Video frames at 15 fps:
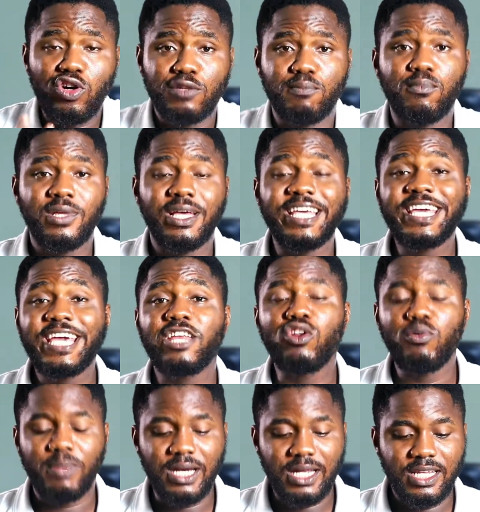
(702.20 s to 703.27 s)
Again on
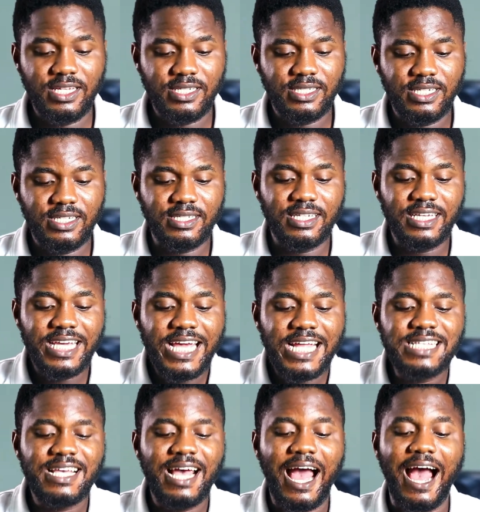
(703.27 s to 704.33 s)
my list is
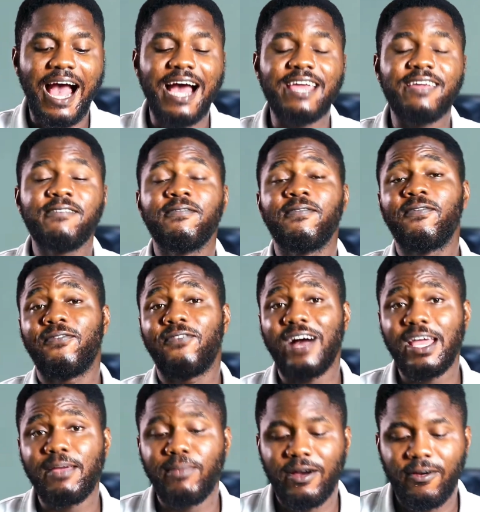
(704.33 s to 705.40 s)
eat high
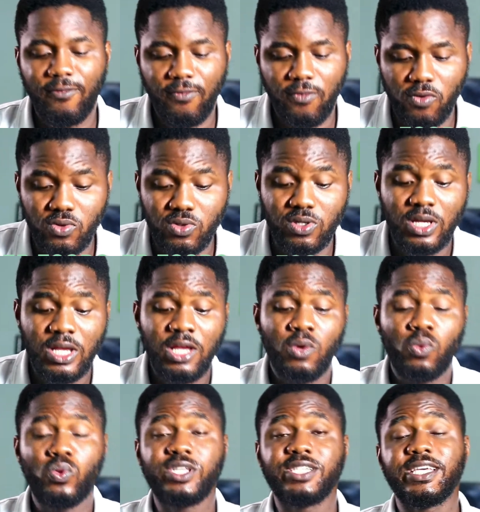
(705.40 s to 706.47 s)
fiber food
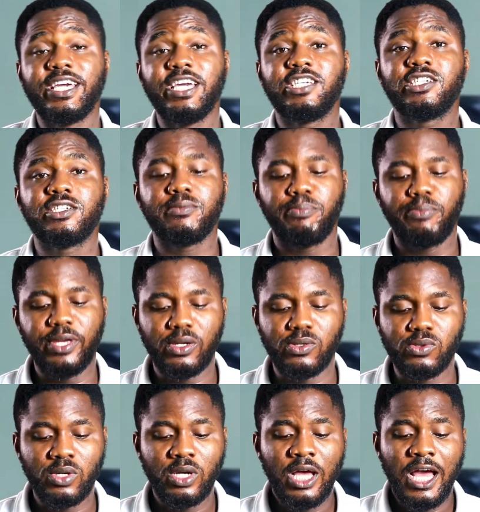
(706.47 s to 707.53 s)
with each
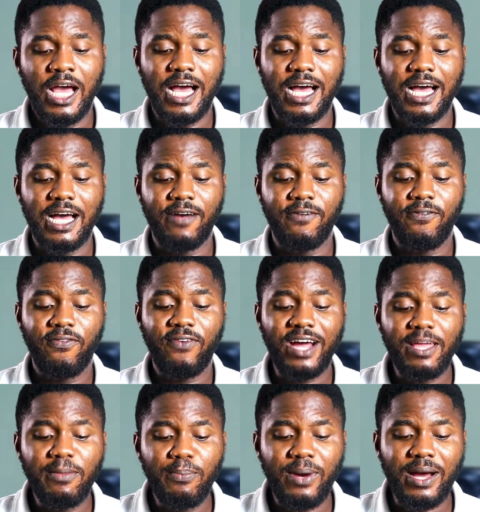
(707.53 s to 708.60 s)
meal.
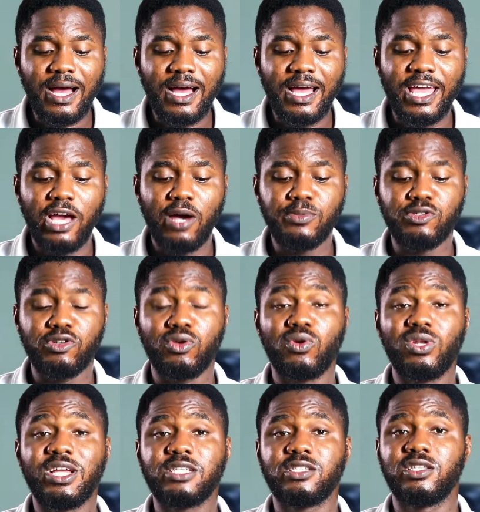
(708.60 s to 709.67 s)
Fiber helps
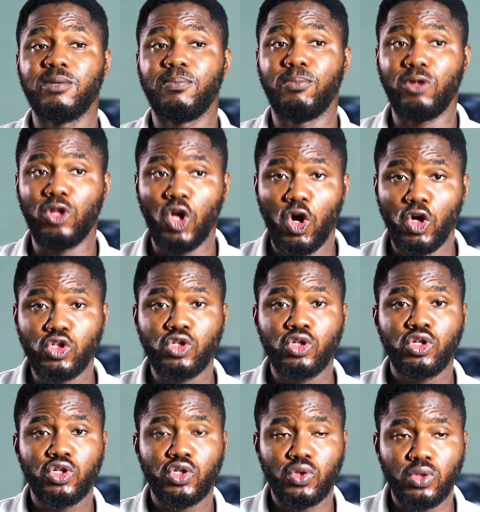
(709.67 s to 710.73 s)
regulate the blood
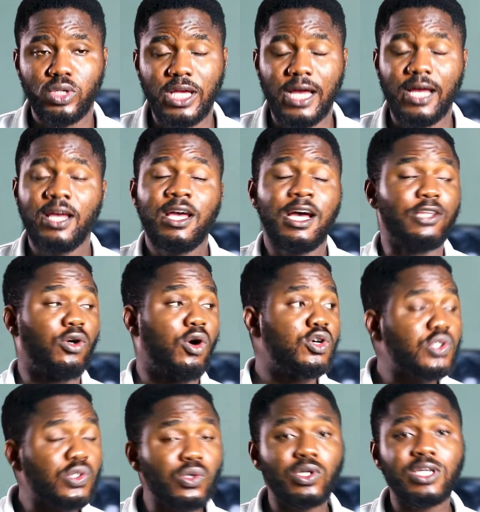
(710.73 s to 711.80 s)
sugar and
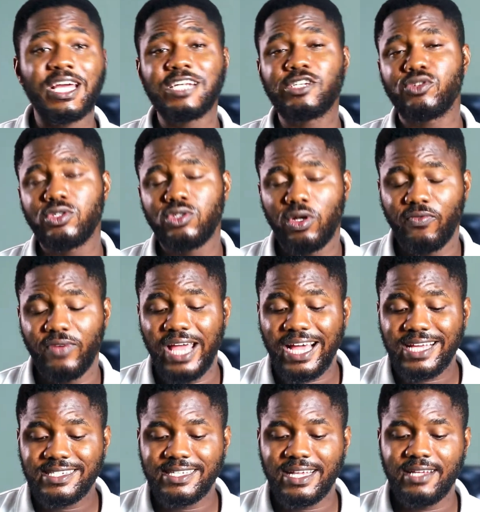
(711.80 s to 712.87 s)
also get rid of
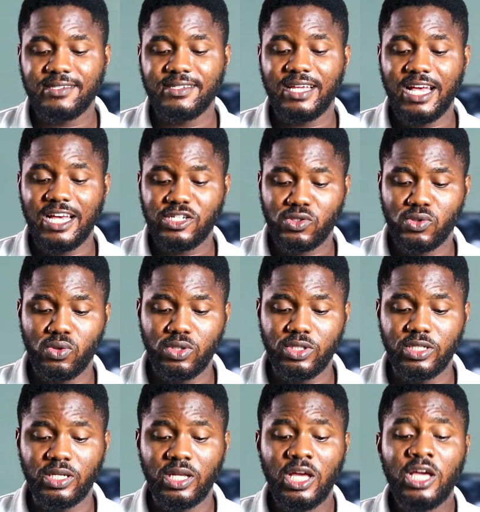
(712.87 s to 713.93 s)
excess
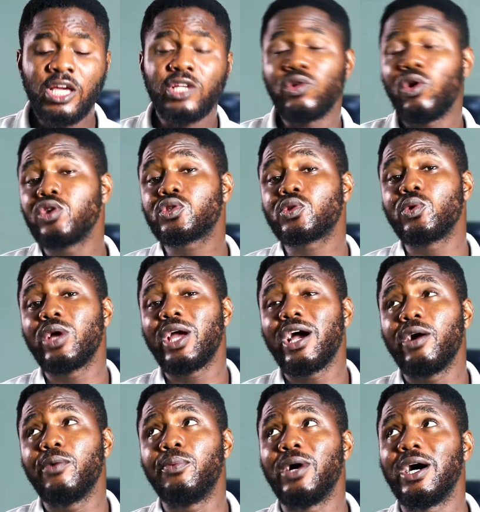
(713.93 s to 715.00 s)
estrogen. It also
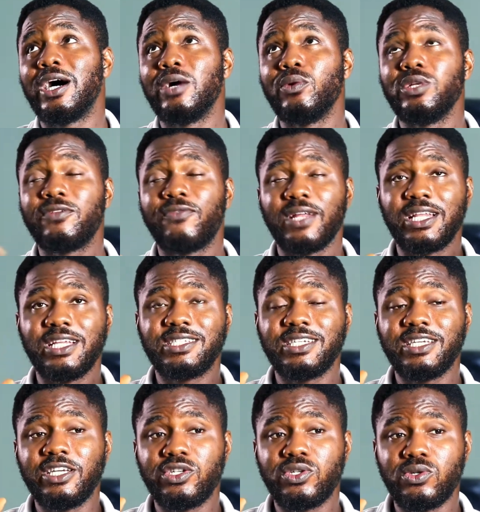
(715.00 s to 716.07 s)
helps with fertility
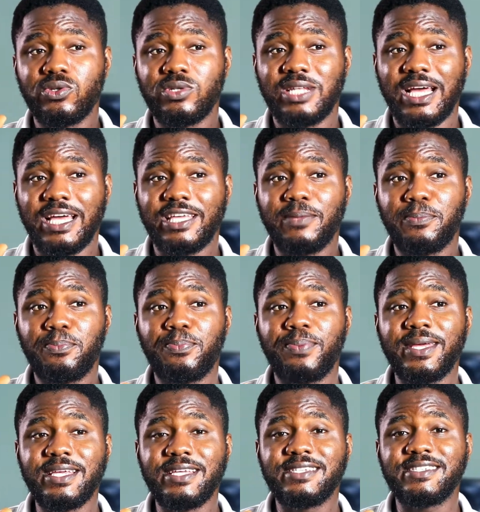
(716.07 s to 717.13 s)
issues like
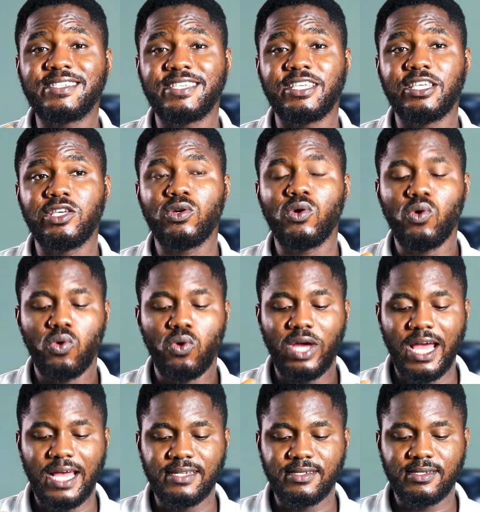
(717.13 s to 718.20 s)

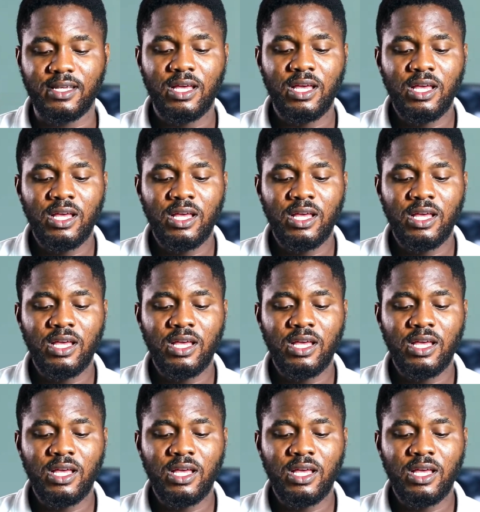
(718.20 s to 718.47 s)
PCOS.